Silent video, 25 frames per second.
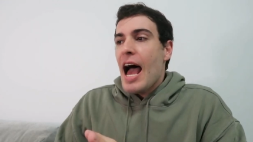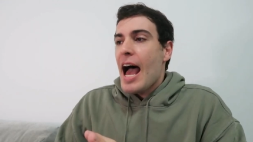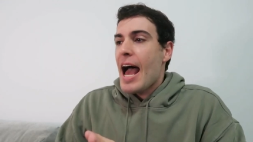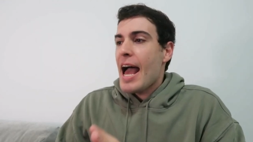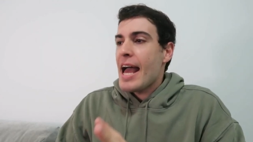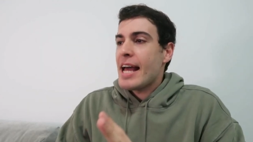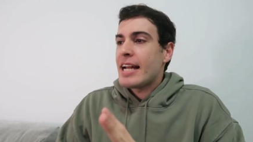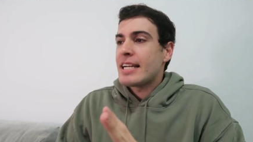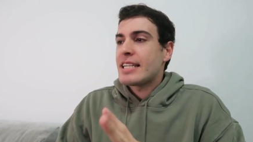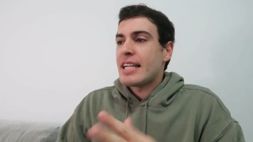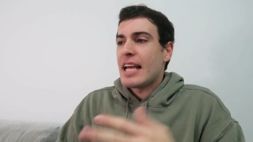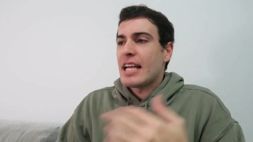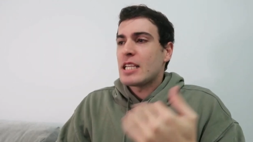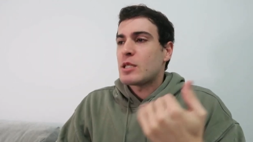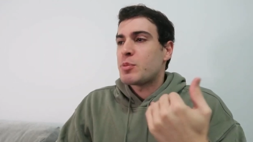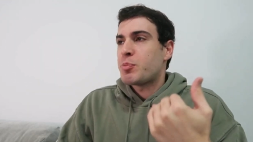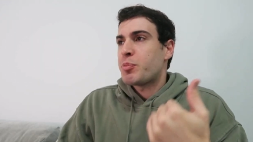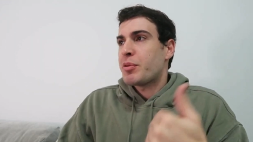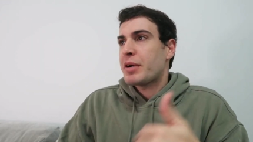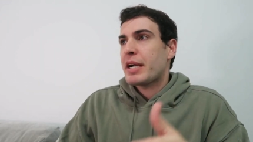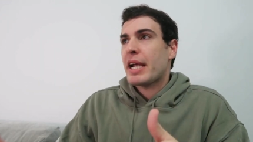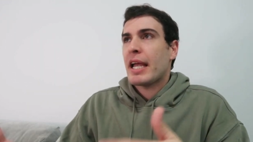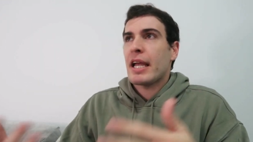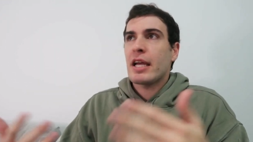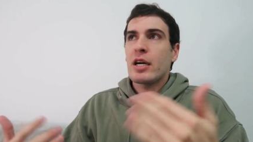and it's
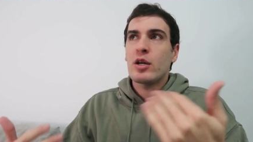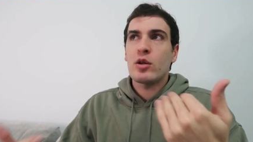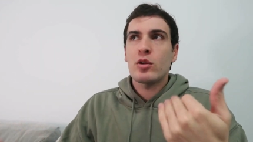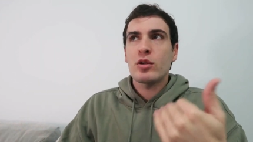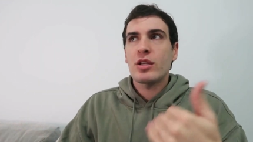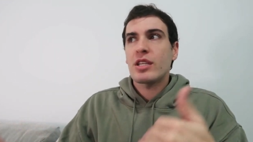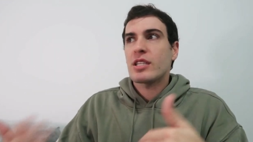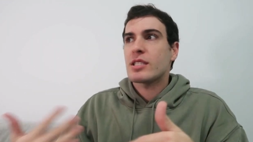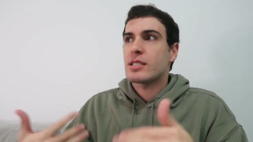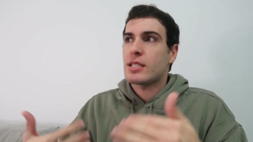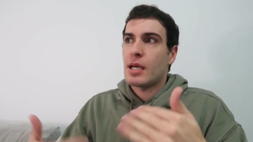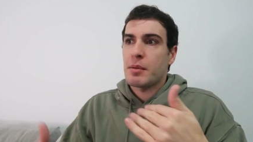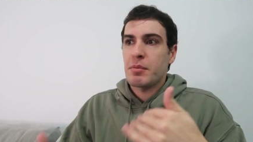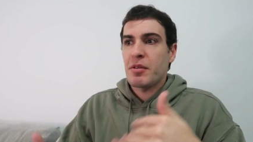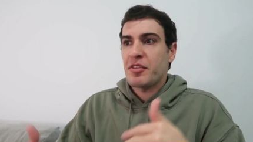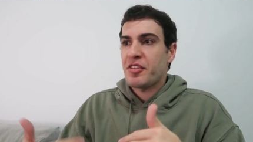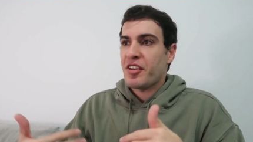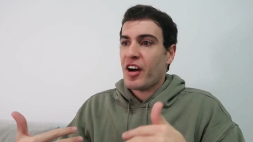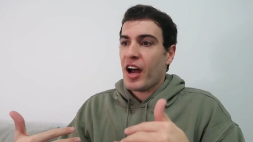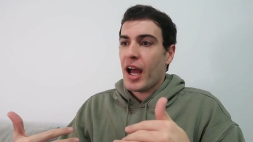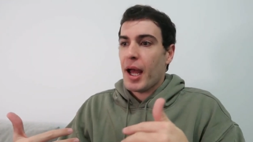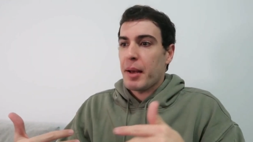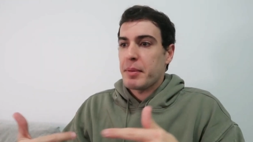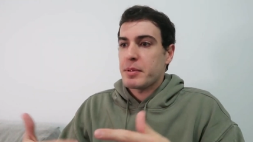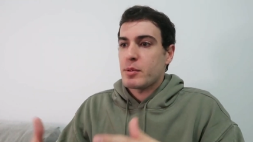bringing all the summer
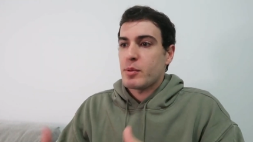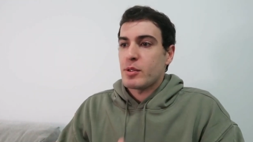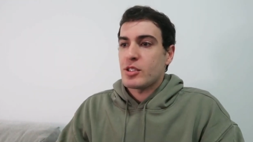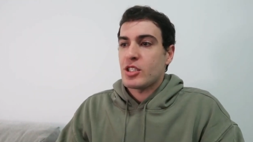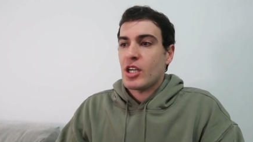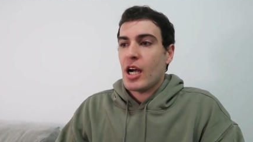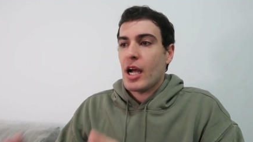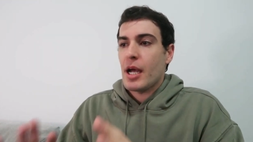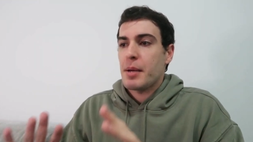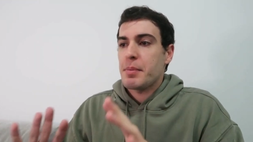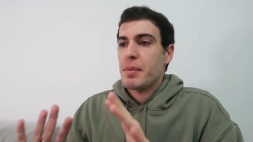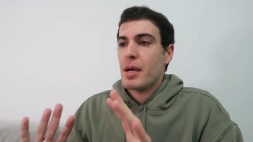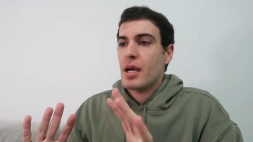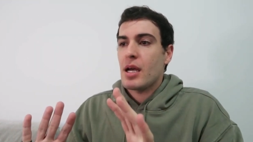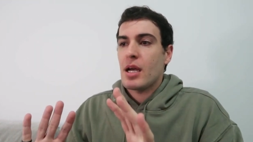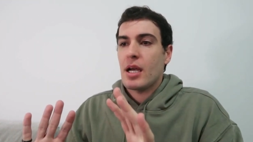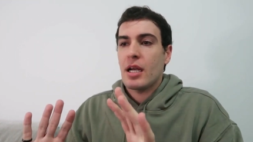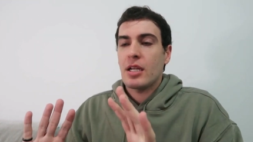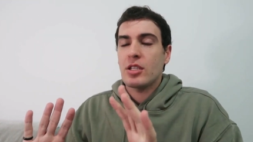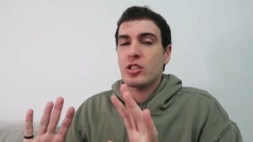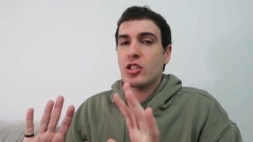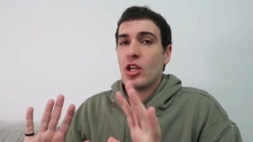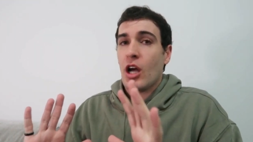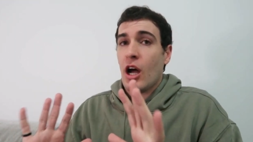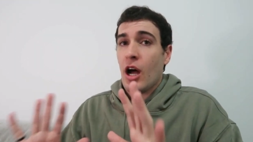vibes which I am
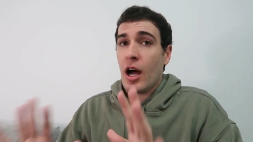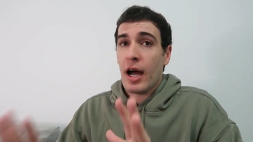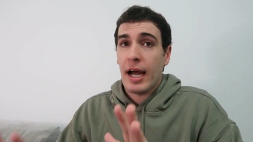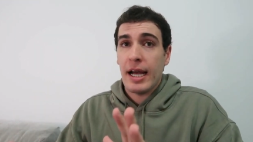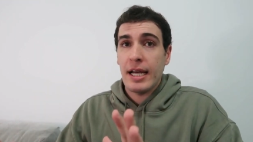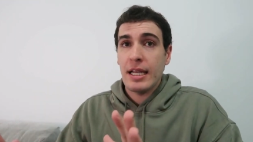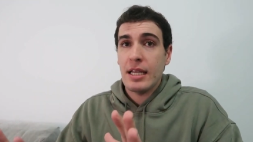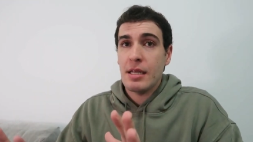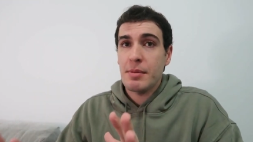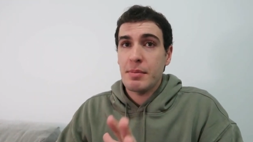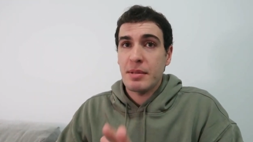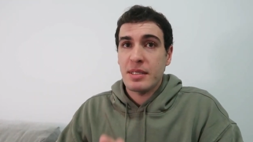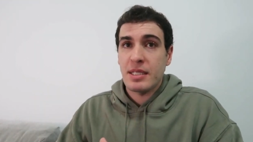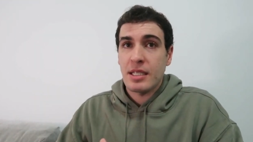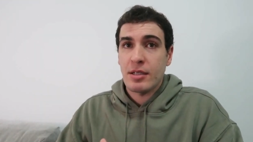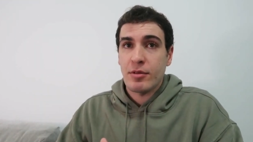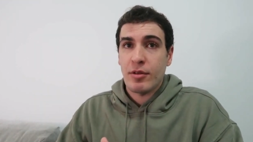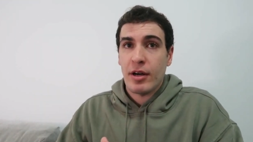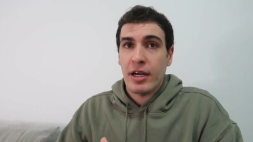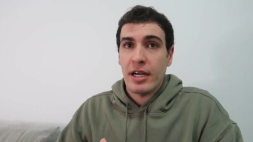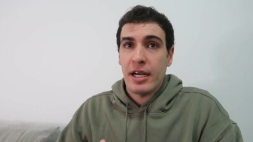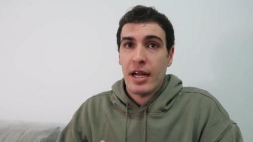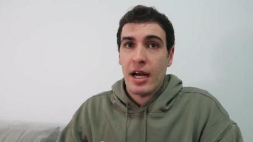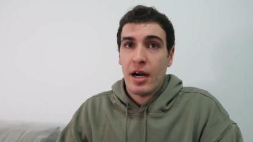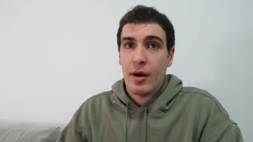entirely missing
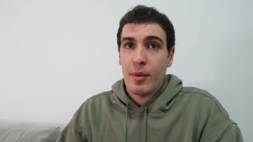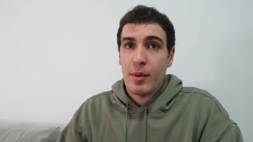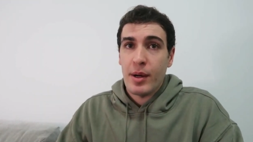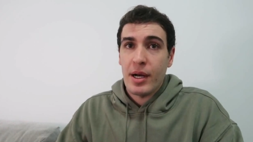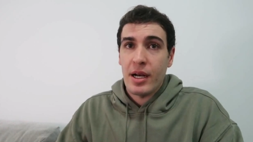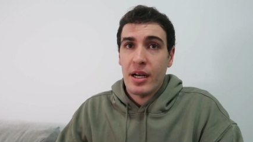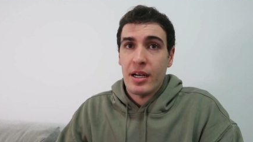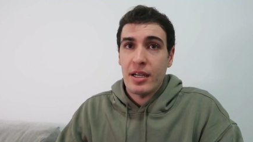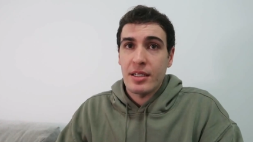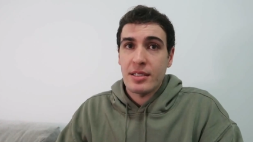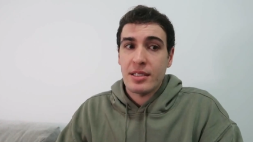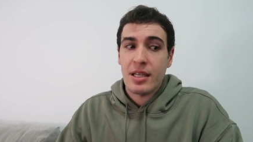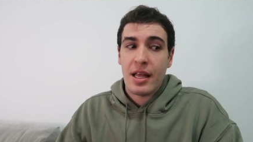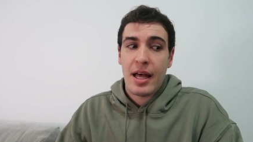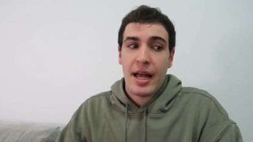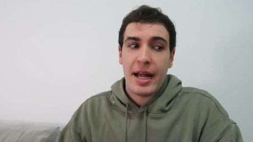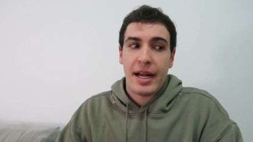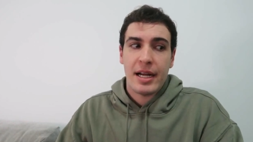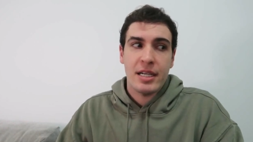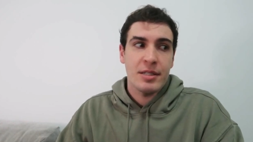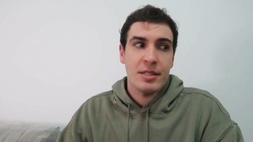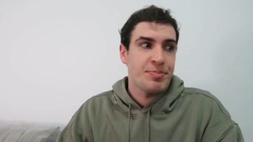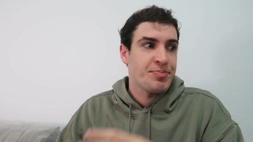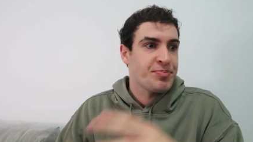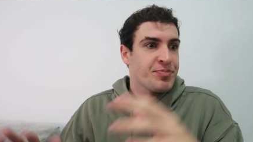right now when it is
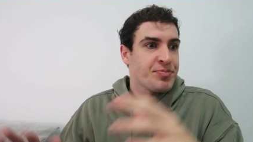like